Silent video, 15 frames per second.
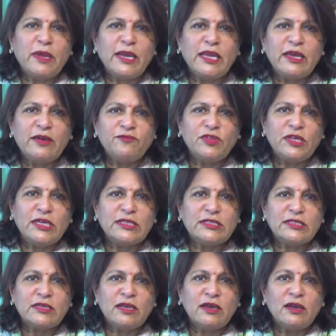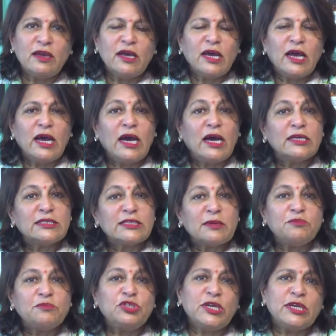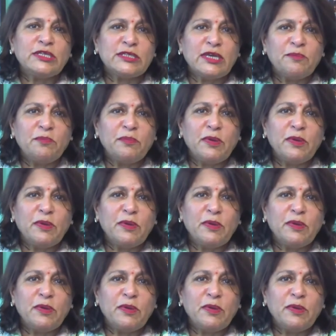many of these subjects,